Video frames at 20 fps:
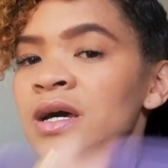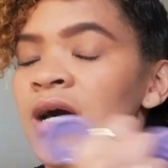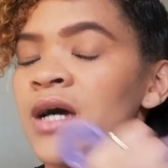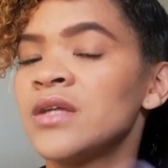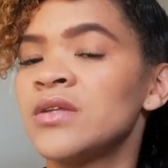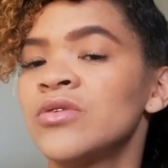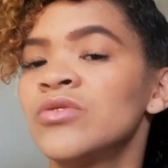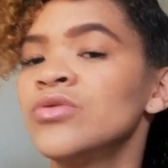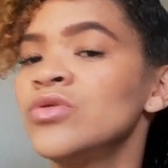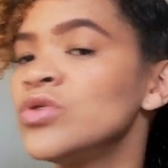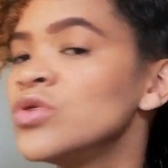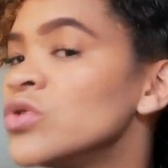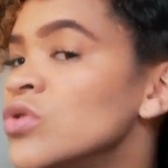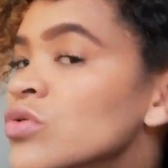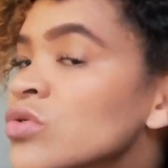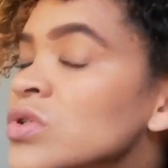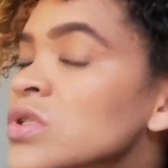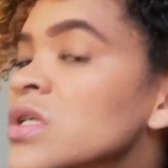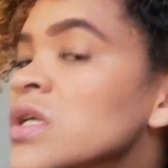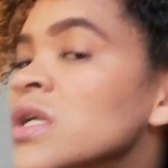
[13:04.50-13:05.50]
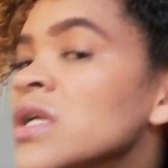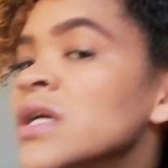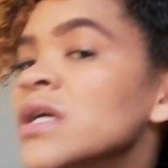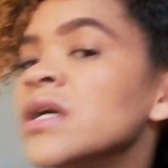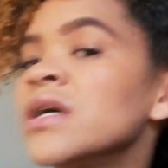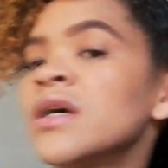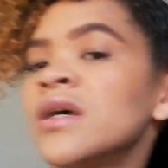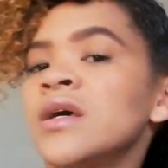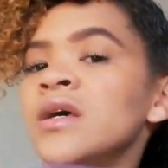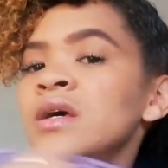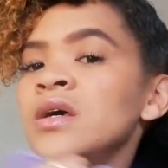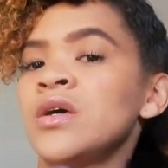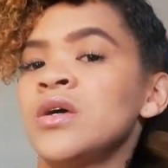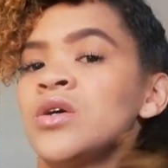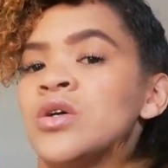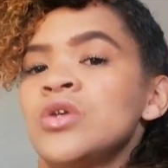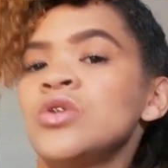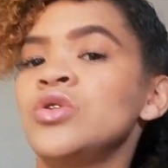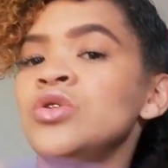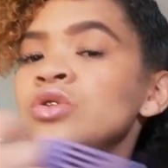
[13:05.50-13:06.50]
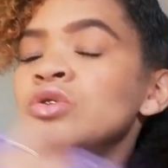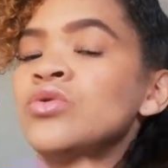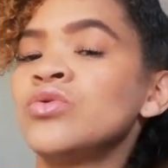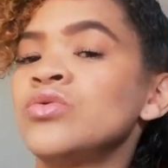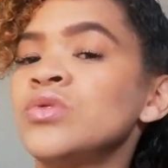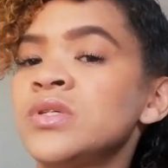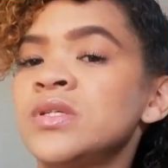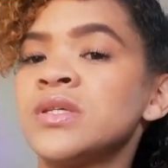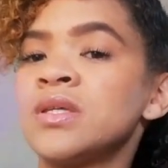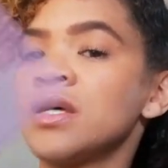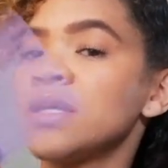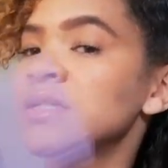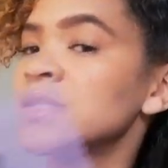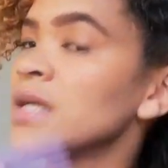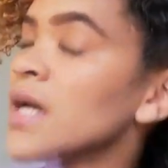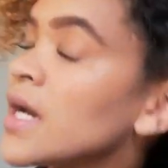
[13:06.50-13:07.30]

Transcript: I don't usually use this.